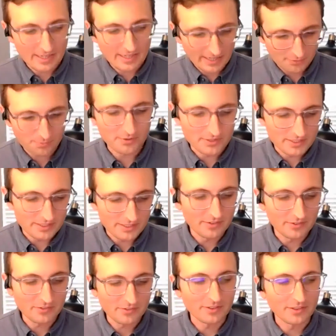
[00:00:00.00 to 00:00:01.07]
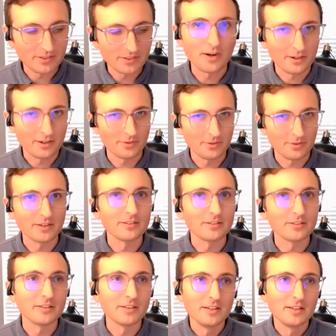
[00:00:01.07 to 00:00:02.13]
expertise and track
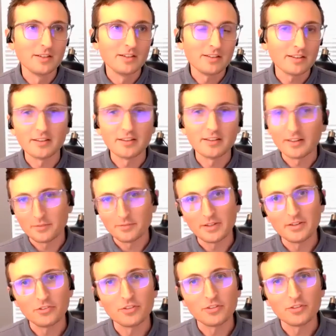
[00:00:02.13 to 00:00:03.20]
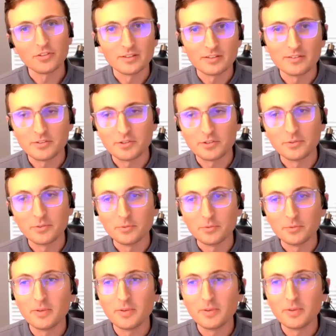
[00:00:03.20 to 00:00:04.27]
record and innovation
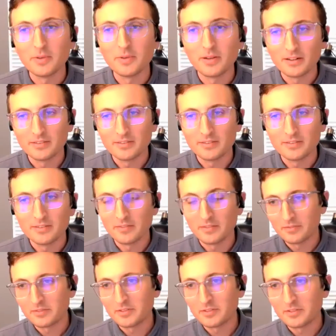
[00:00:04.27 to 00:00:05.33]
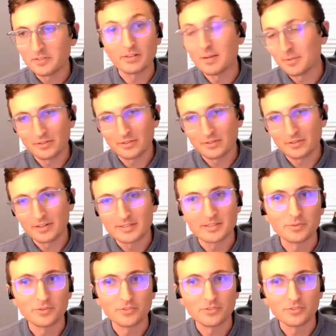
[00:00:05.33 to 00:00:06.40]
to the climate
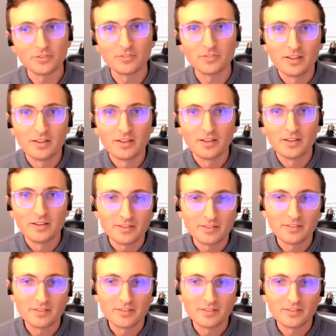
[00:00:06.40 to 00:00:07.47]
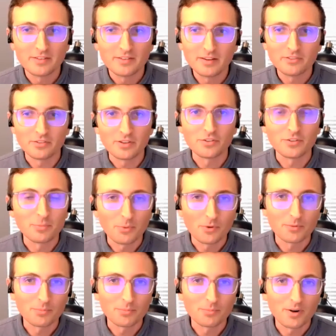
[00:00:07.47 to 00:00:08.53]
crisis, which is just such an
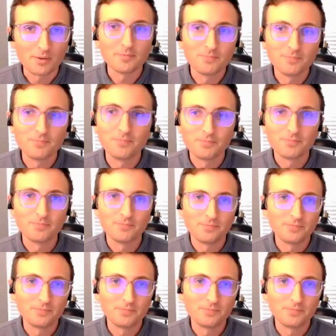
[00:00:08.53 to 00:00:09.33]
important problem.